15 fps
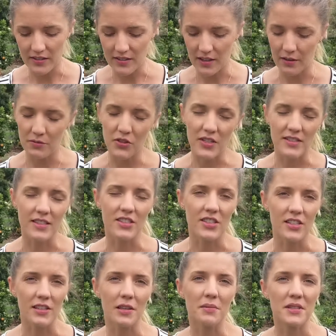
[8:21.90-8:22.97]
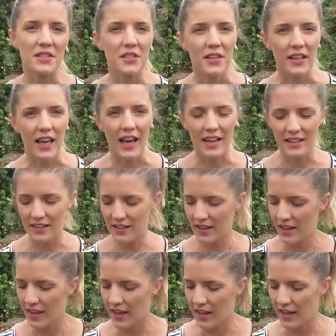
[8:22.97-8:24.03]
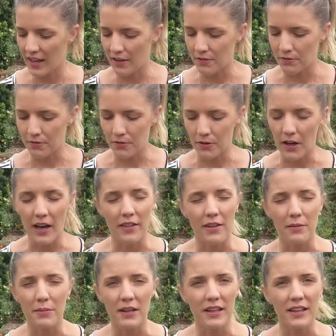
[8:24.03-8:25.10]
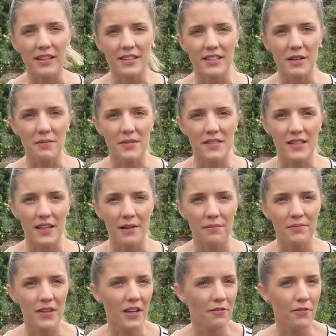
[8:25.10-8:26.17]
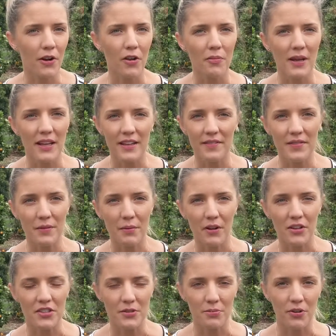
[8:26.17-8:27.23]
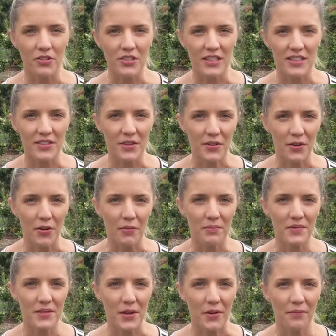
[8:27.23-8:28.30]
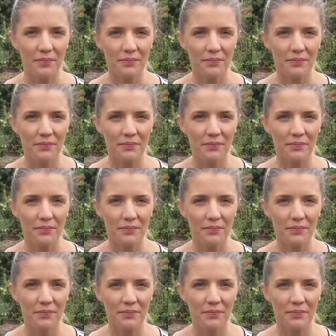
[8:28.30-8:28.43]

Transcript: and transitioning them into the garden. And for other beginner tips, follow me, apologyproject.com. So